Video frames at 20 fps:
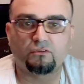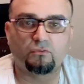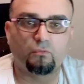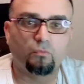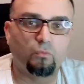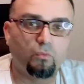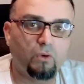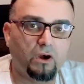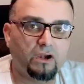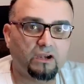
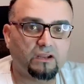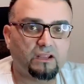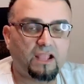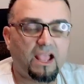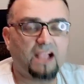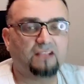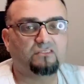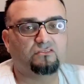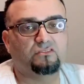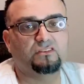work
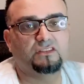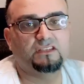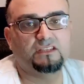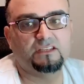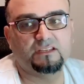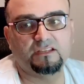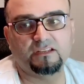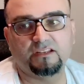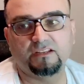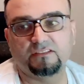actually
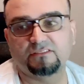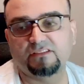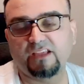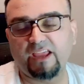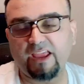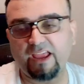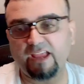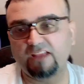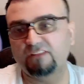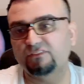is
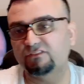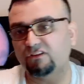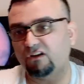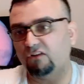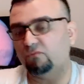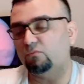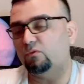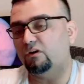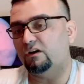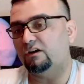
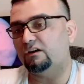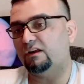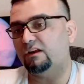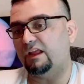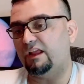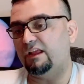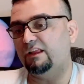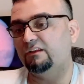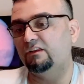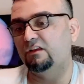hands-on work
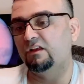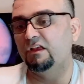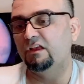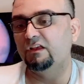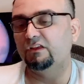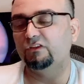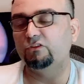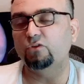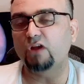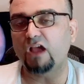and
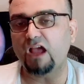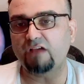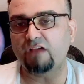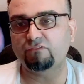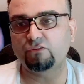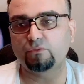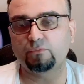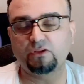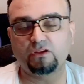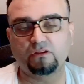you have
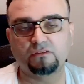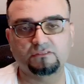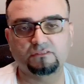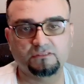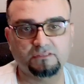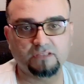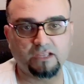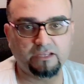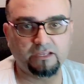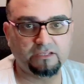to be on
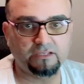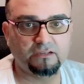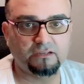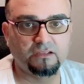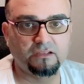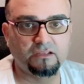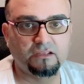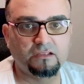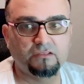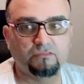site
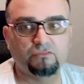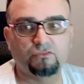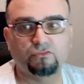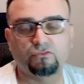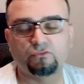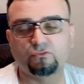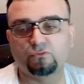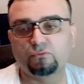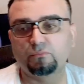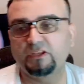
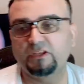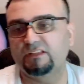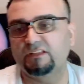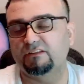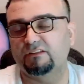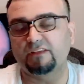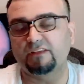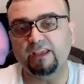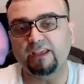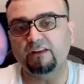to be in the
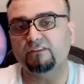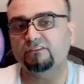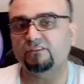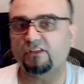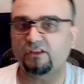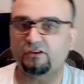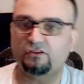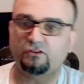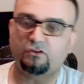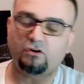data
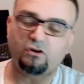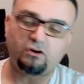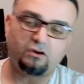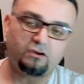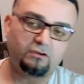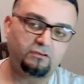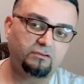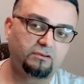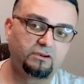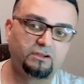center
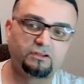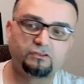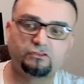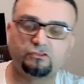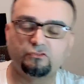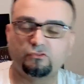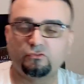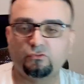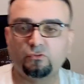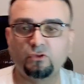or
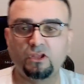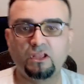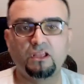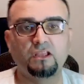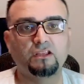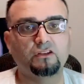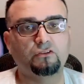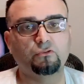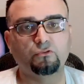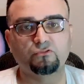to
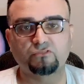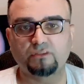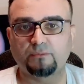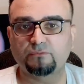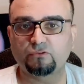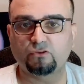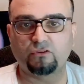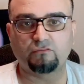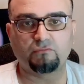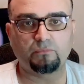do some
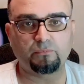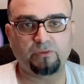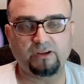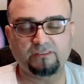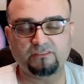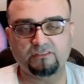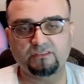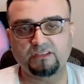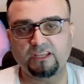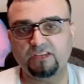sort of a
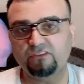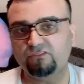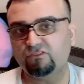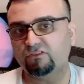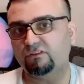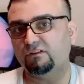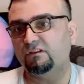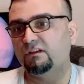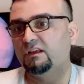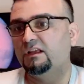
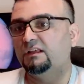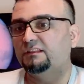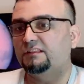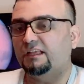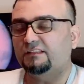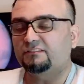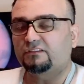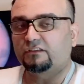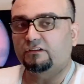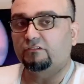presentation
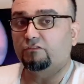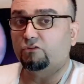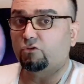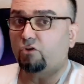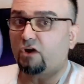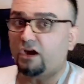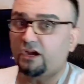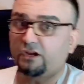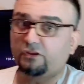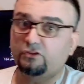that's going to
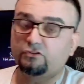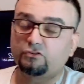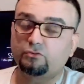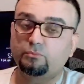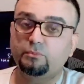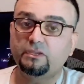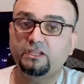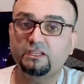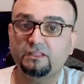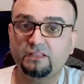require you to
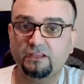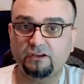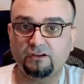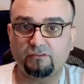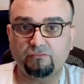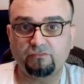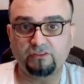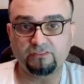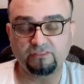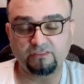be there
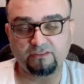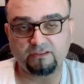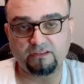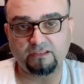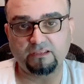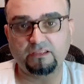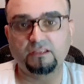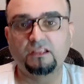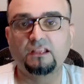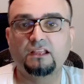physically,
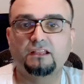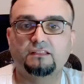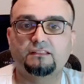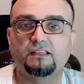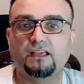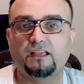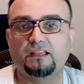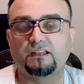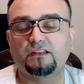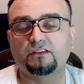
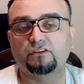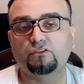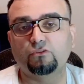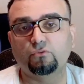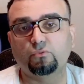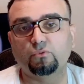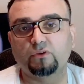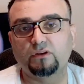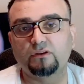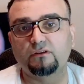then you
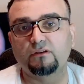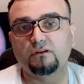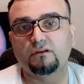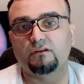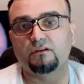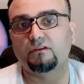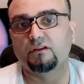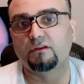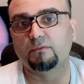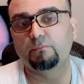would
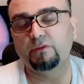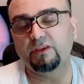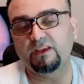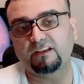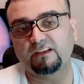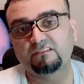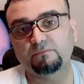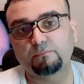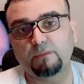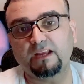be
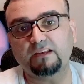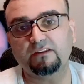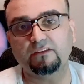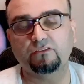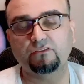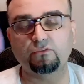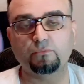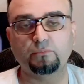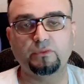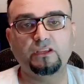expected
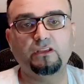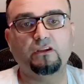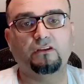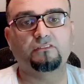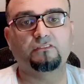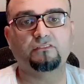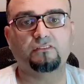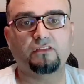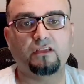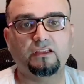to be on
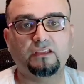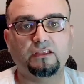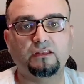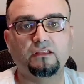site.